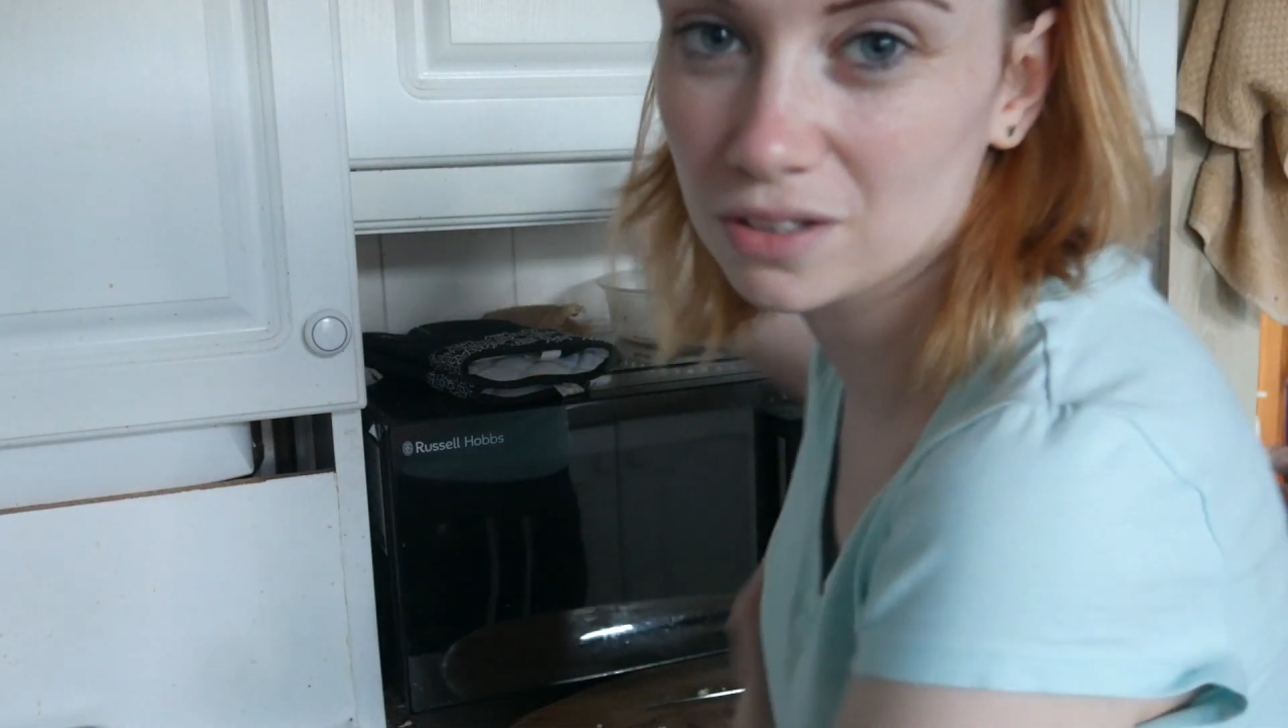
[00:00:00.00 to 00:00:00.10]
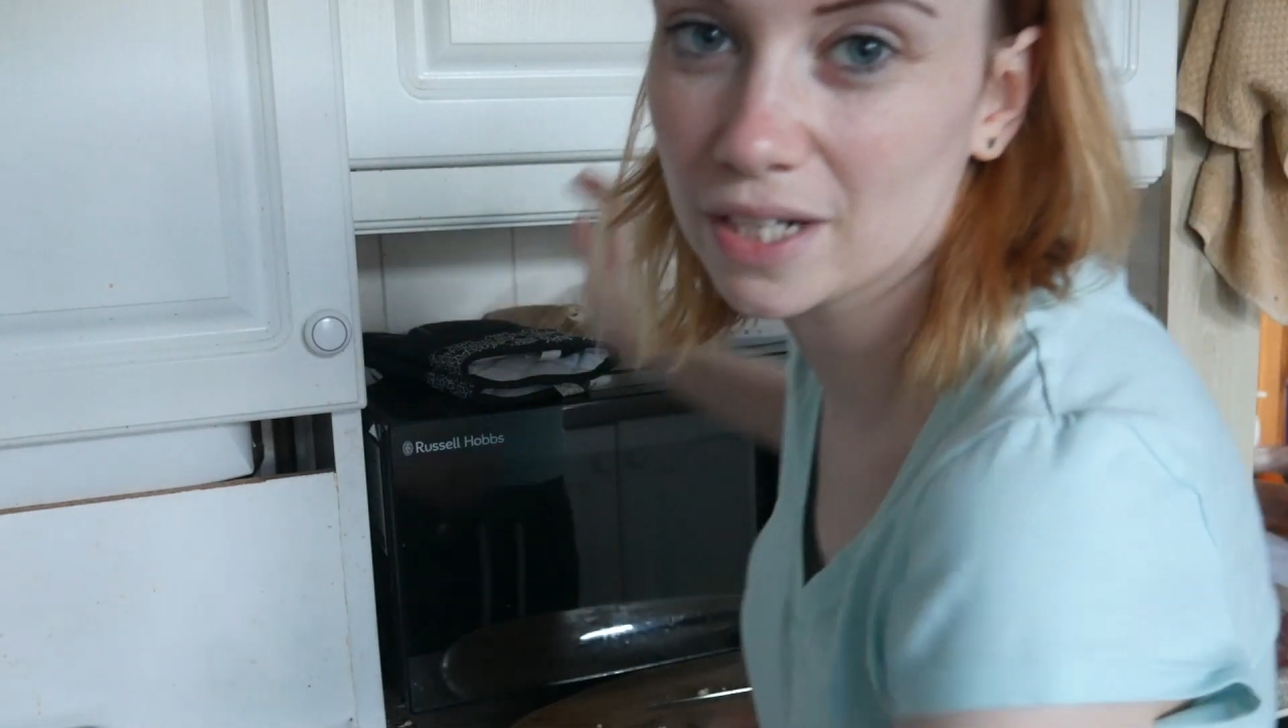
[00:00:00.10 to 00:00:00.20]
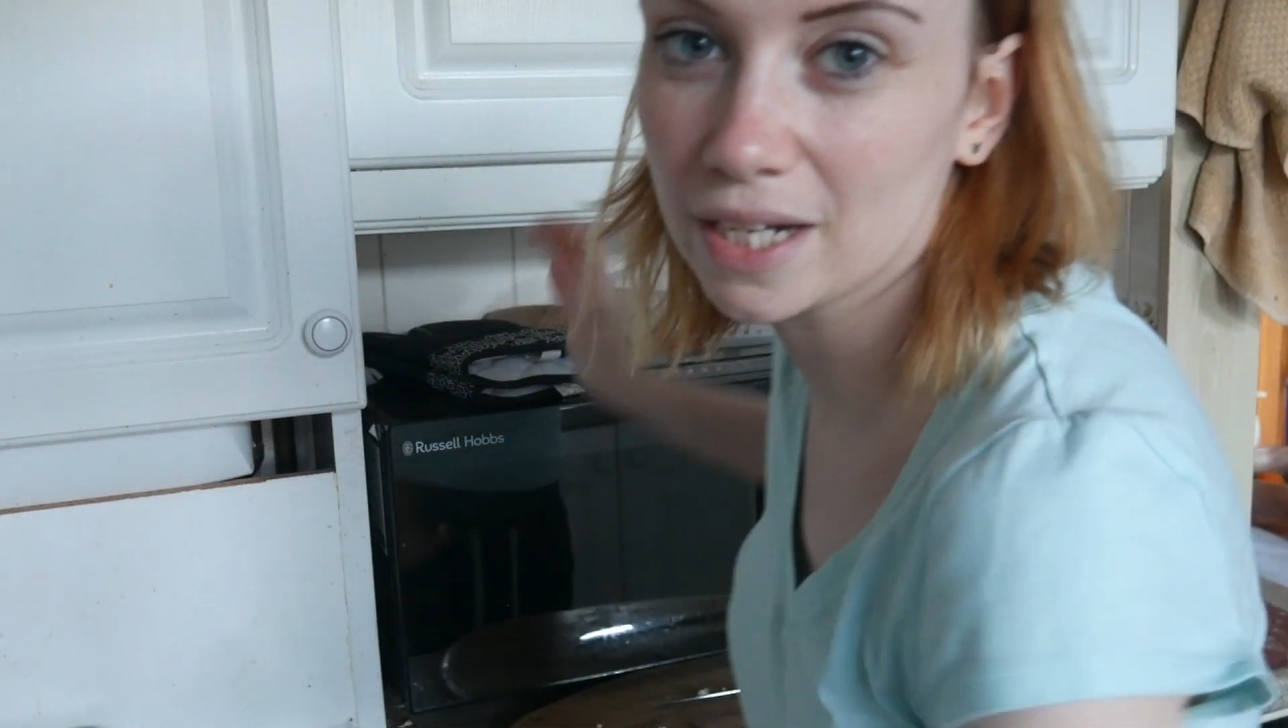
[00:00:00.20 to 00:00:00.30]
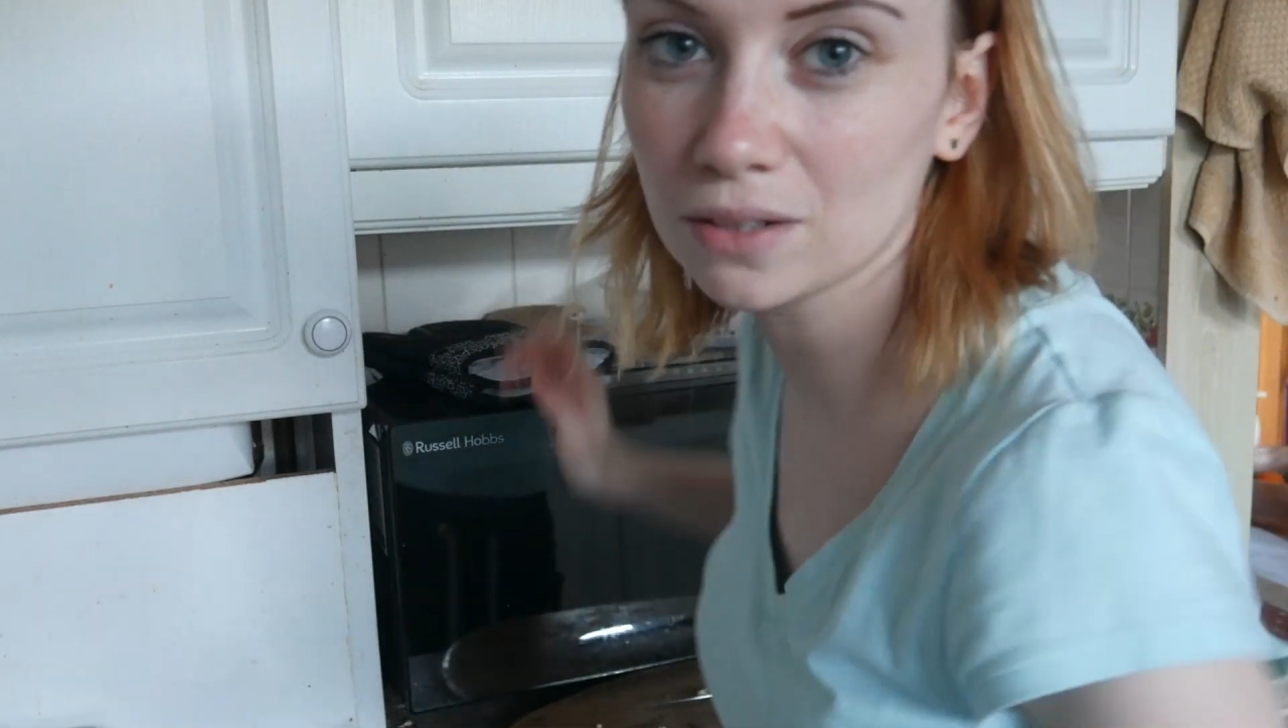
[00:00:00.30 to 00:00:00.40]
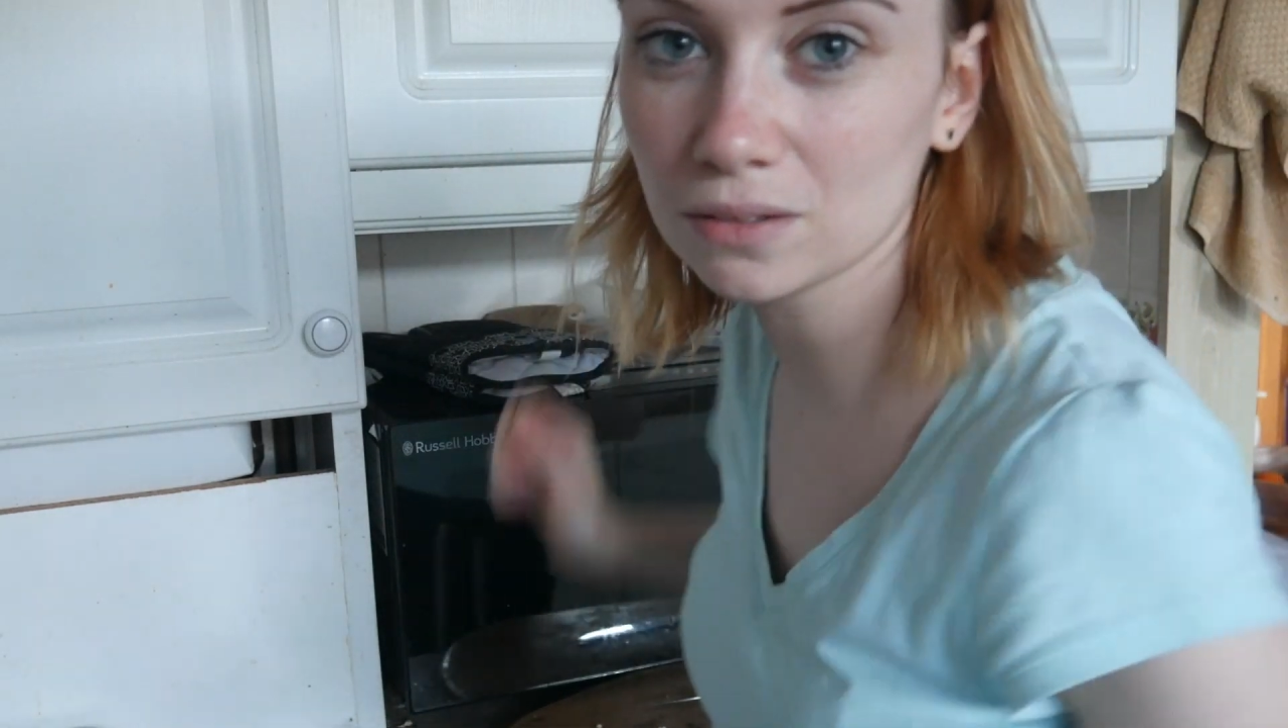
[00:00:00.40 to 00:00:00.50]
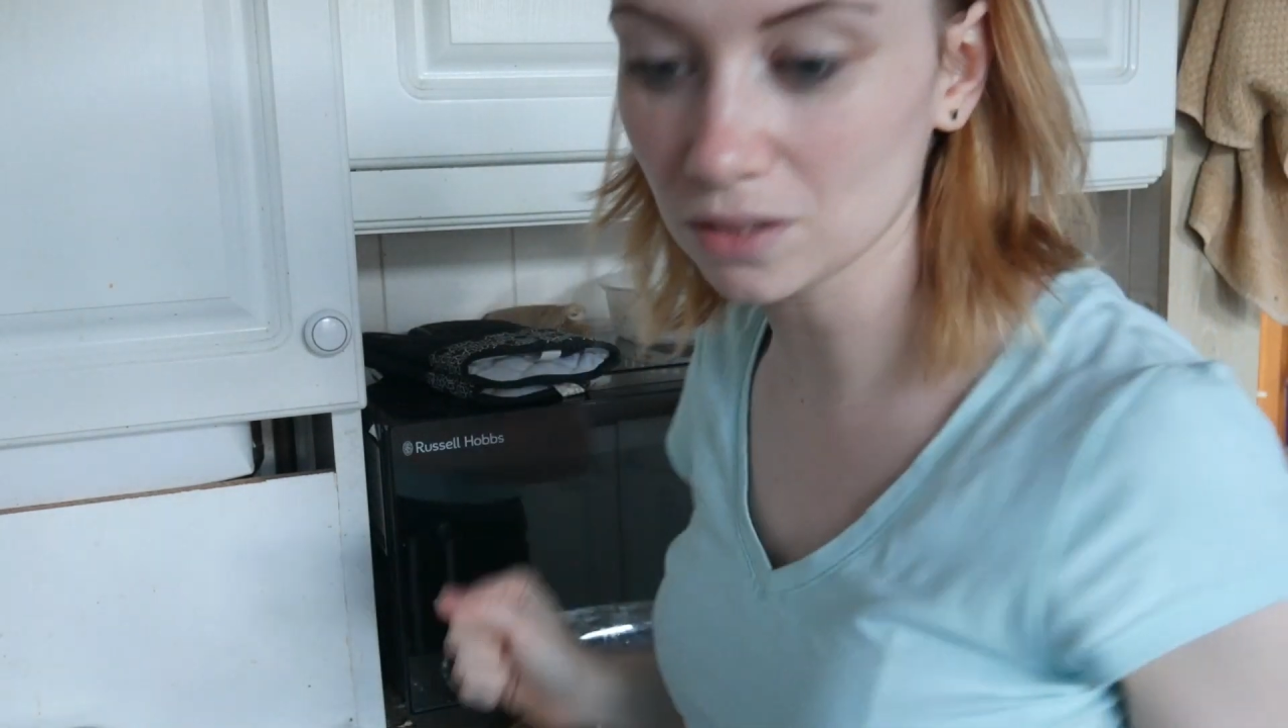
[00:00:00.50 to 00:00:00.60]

it out,